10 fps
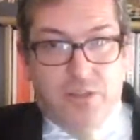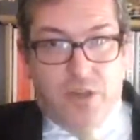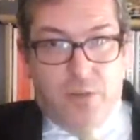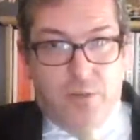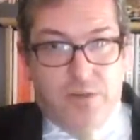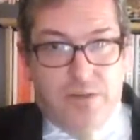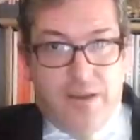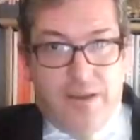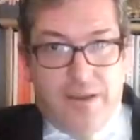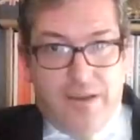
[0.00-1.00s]
German
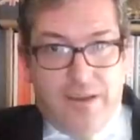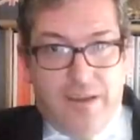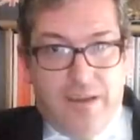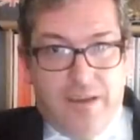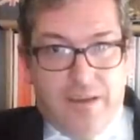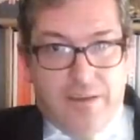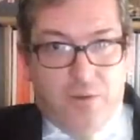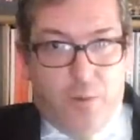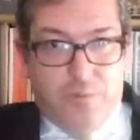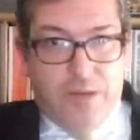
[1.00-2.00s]

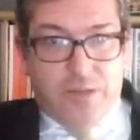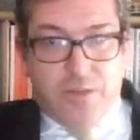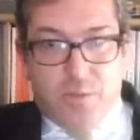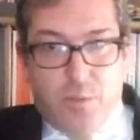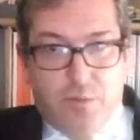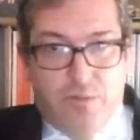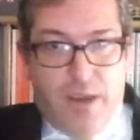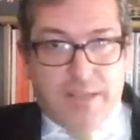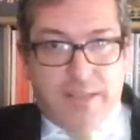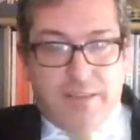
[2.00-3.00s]
corporations were
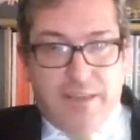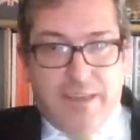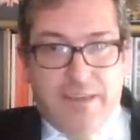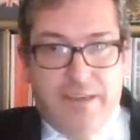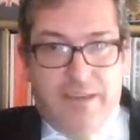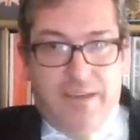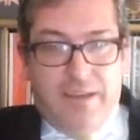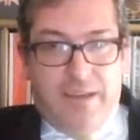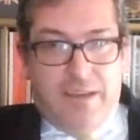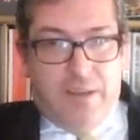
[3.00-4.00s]
providing the
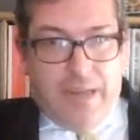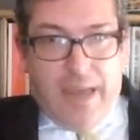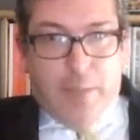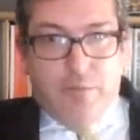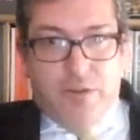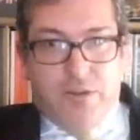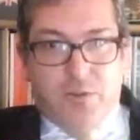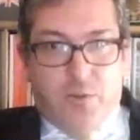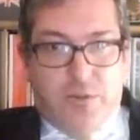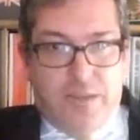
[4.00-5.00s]
the
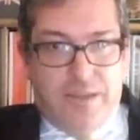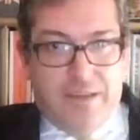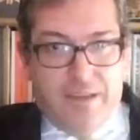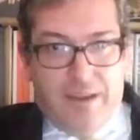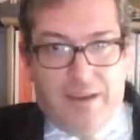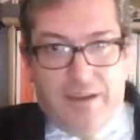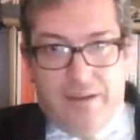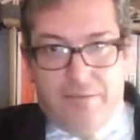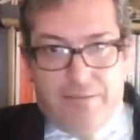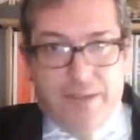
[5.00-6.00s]
cameras or the
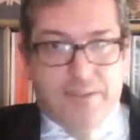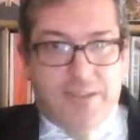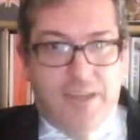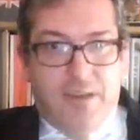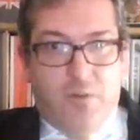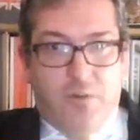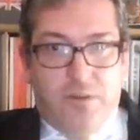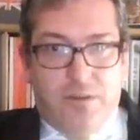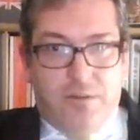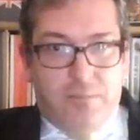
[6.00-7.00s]
uh, fencing or
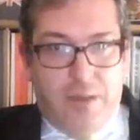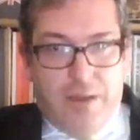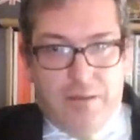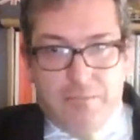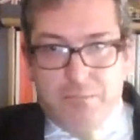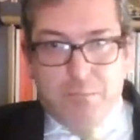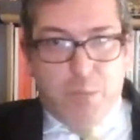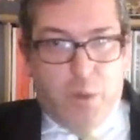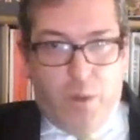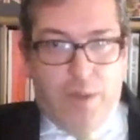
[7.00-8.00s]
the um,
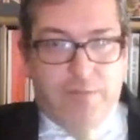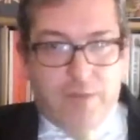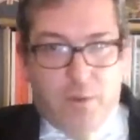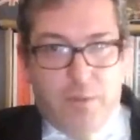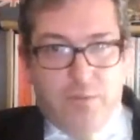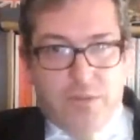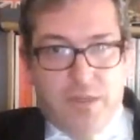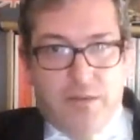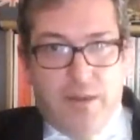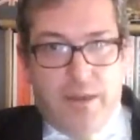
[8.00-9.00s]
you know other equipment
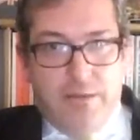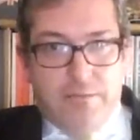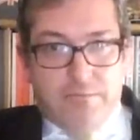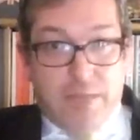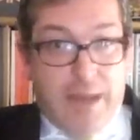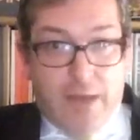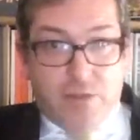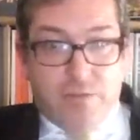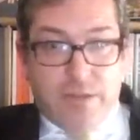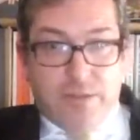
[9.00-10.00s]
in in in
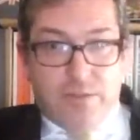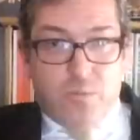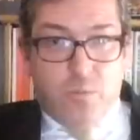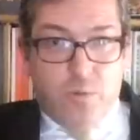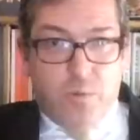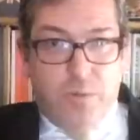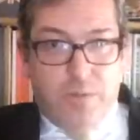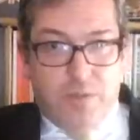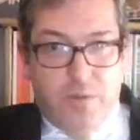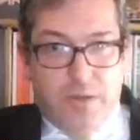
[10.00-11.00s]
Auschwitz? Would we
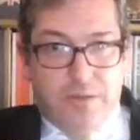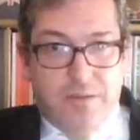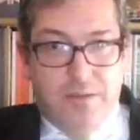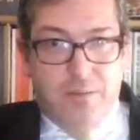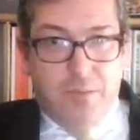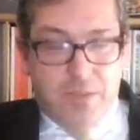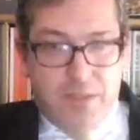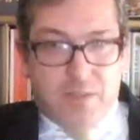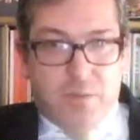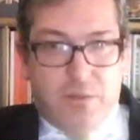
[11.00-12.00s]
be doing
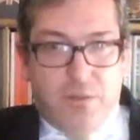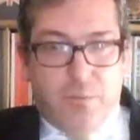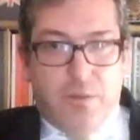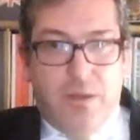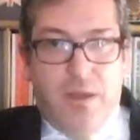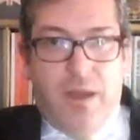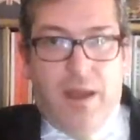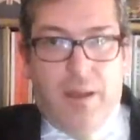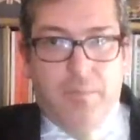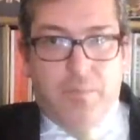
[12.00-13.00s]
business with them?
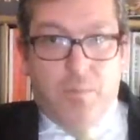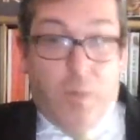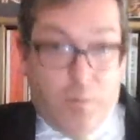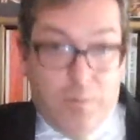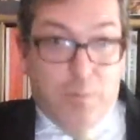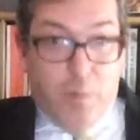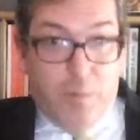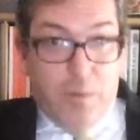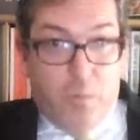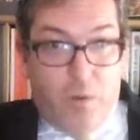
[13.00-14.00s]
Um, well, we
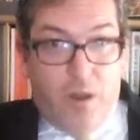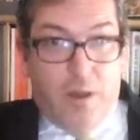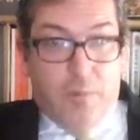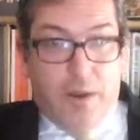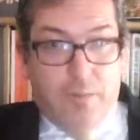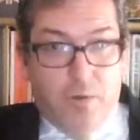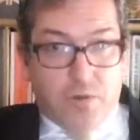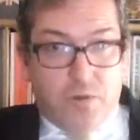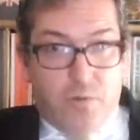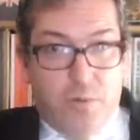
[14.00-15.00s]
probably were, but I'm
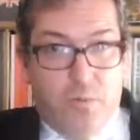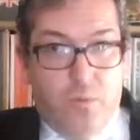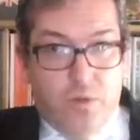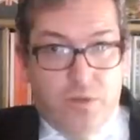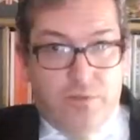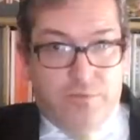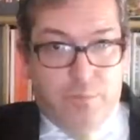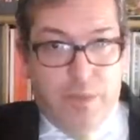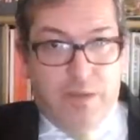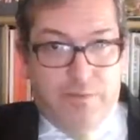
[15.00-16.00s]
not sure we would
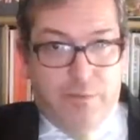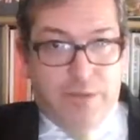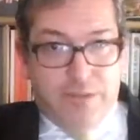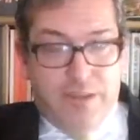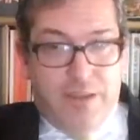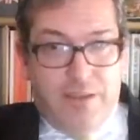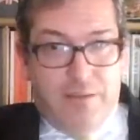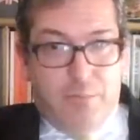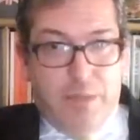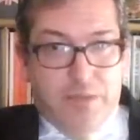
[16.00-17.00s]
have been if we'd
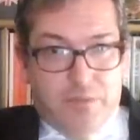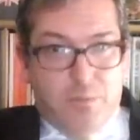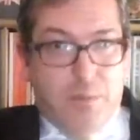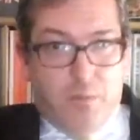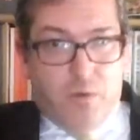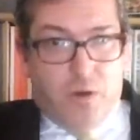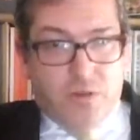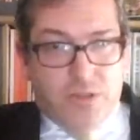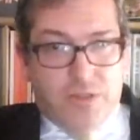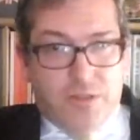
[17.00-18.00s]
been been more
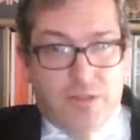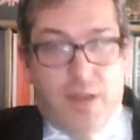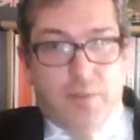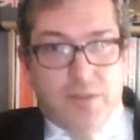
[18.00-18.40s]
conscious at the time.